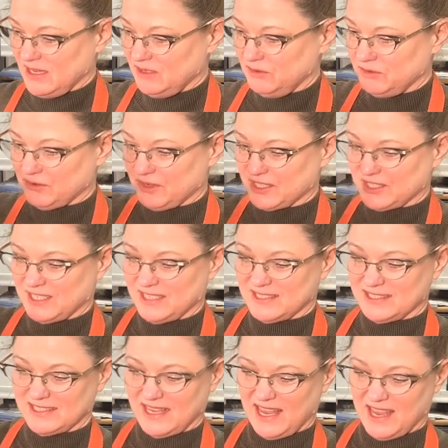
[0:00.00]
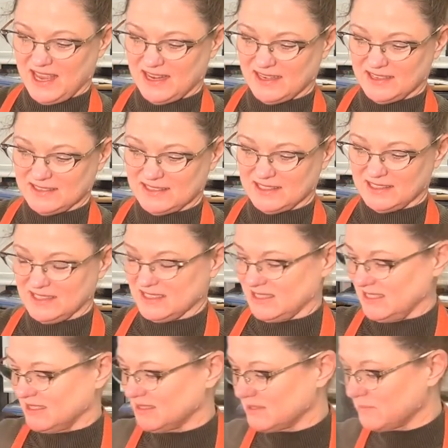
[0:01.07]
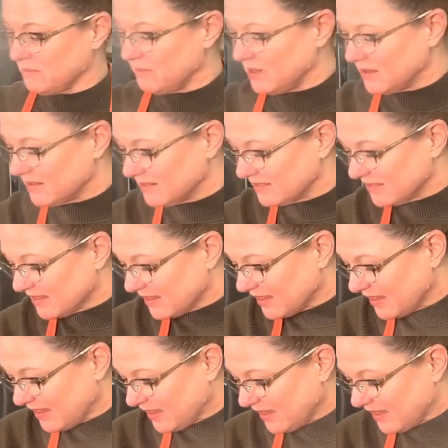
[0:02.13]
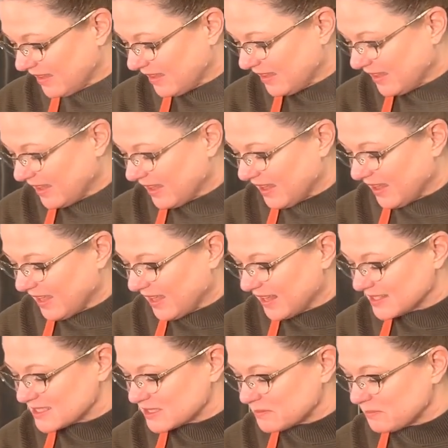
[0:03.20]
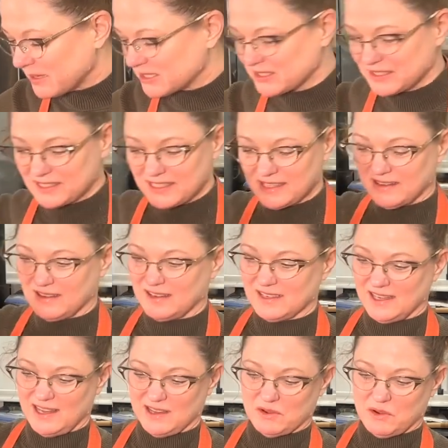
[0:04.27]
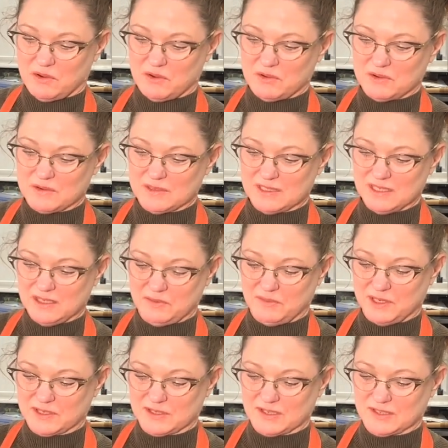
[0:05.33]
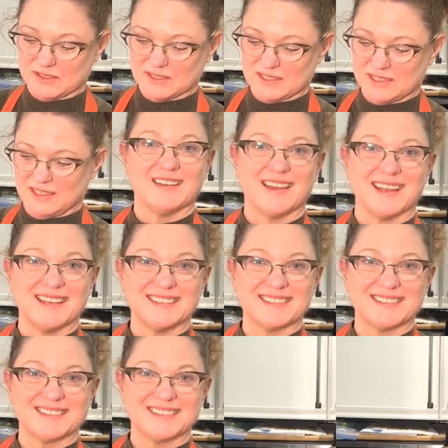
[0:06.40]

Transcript: nutritious and delicious meal, especially on a cold winter's night.